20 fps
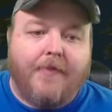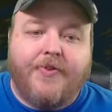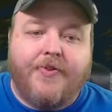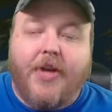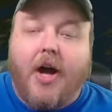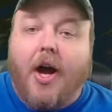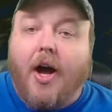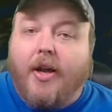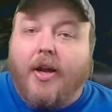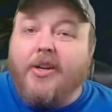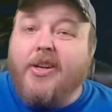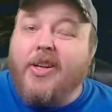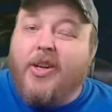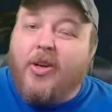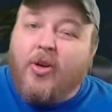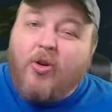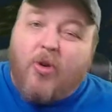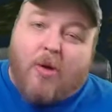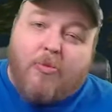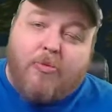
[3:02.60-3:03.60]
done
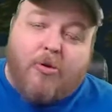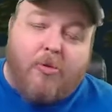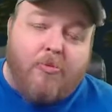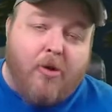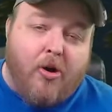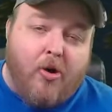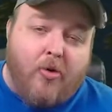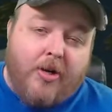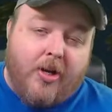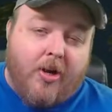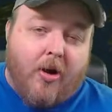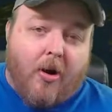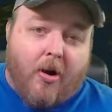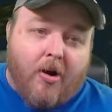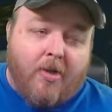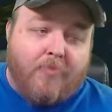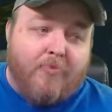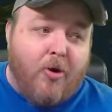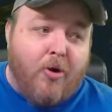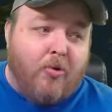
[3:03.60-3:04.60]
normal mode and
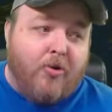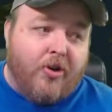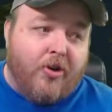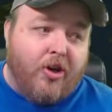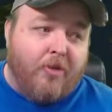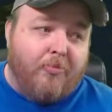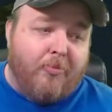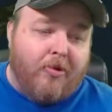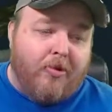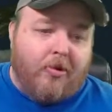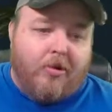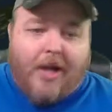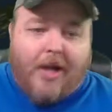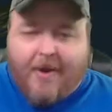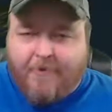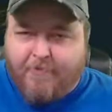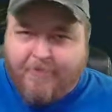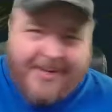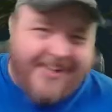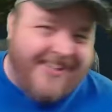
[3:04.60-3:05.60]
hard mode Kerbal.
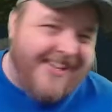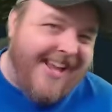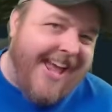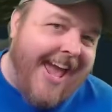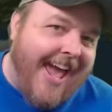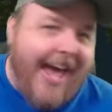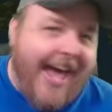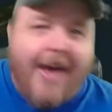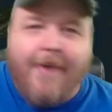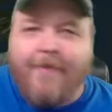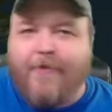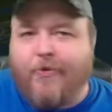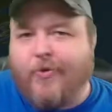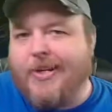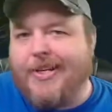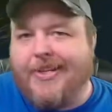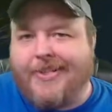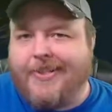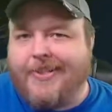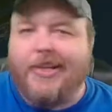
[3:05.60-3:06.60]
I've been to
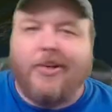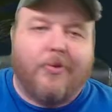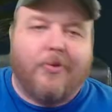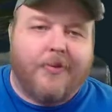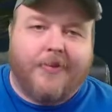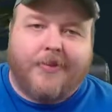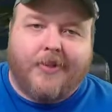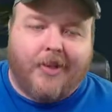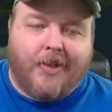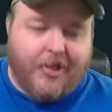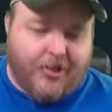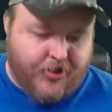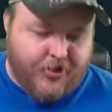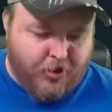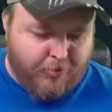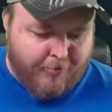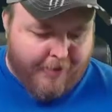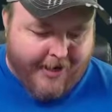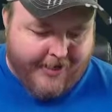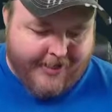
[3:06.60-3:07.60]
every single
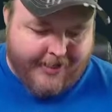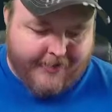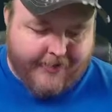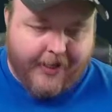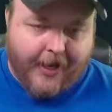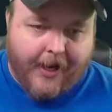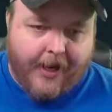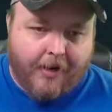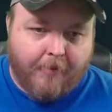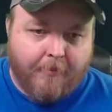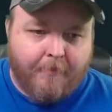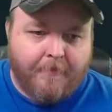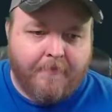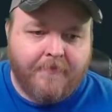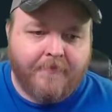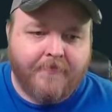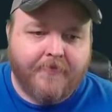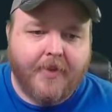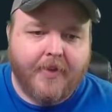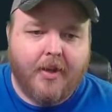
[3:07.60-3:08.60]
celestial body in the game.
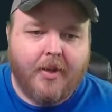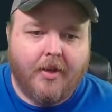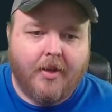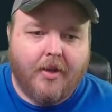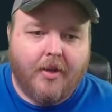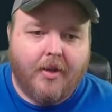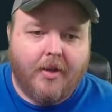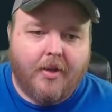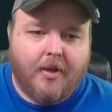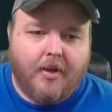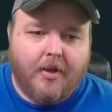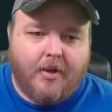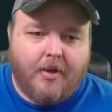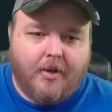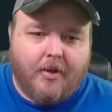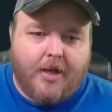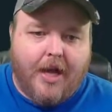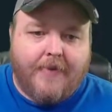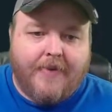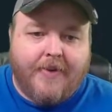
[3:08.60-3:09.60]

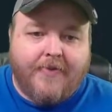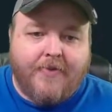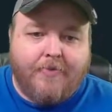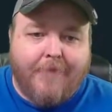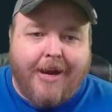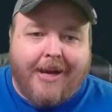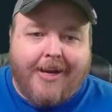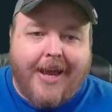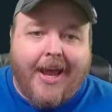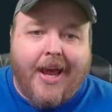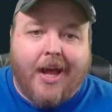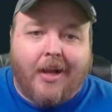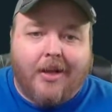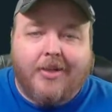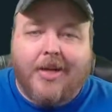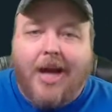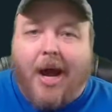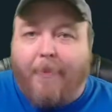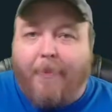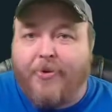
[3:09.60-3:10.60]
I've even made a
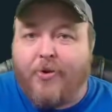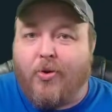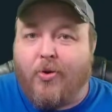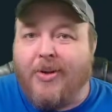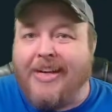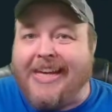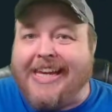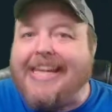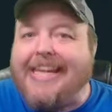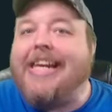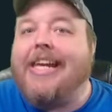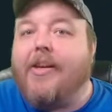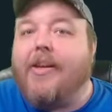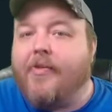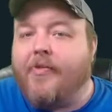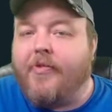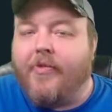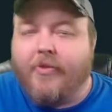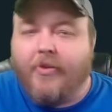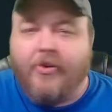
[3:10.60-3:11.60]
helicopter on
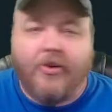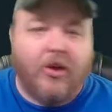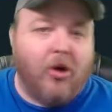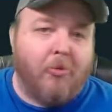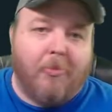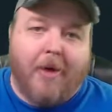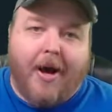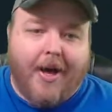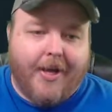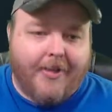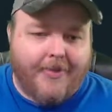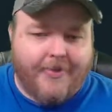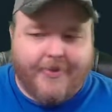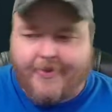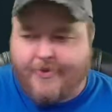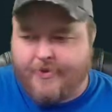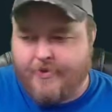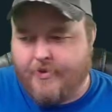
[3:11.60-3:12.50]
Eve. No mods.